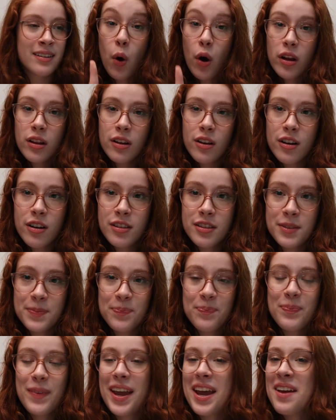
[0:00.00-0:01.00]
Spoilers,
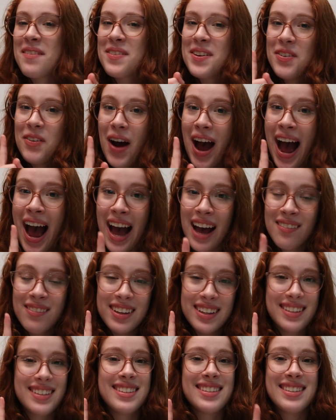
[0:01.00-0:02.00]
if you
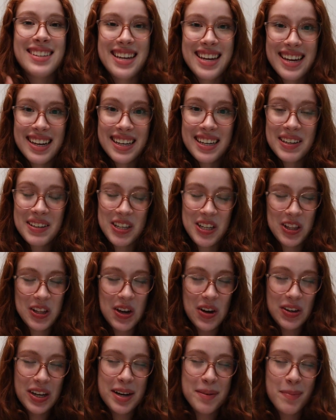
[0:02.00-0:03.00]
haven't seen
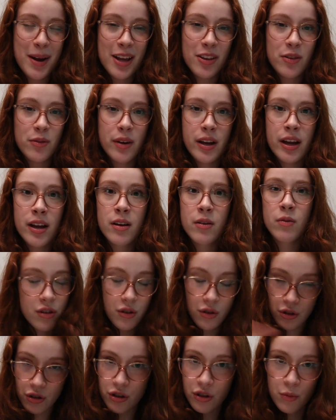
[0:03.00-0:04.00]
Logan, by the way,
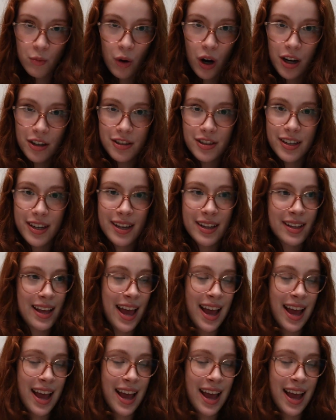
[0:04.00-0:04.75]
you should watch it.